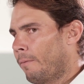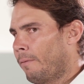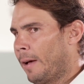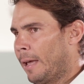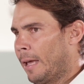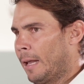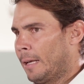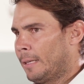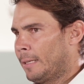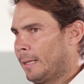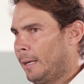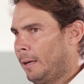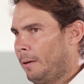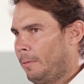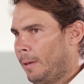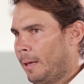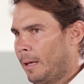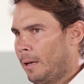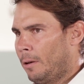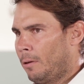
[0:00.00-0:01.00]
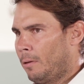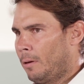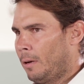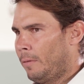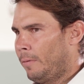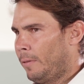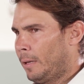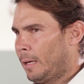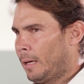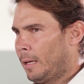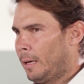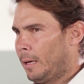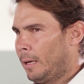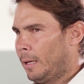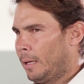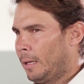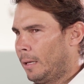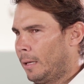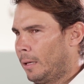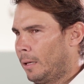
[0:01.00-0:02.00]
give out a message
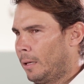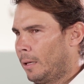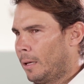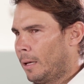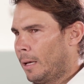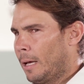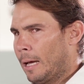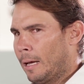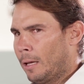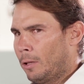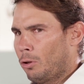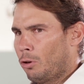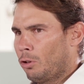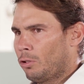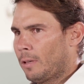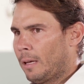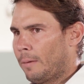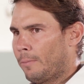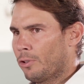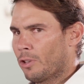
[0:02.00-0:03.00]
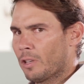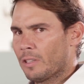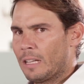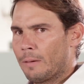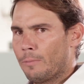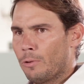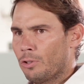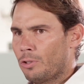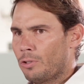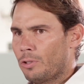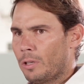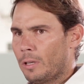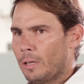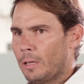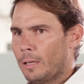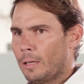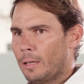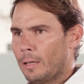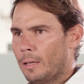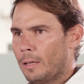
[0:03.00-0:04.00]
that things are going to be all
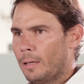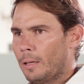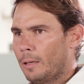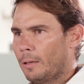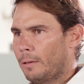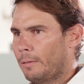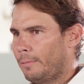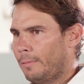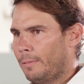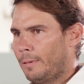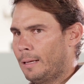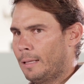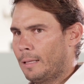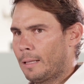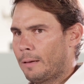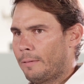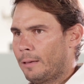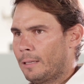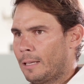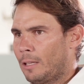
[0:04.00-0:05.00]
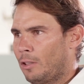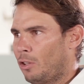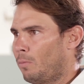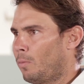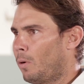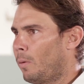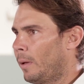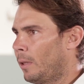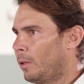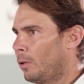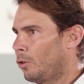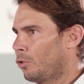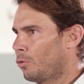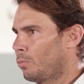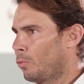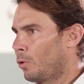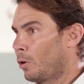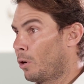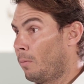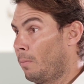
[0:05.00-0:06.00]
right. We all know here that
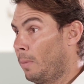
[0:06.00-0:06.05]
we're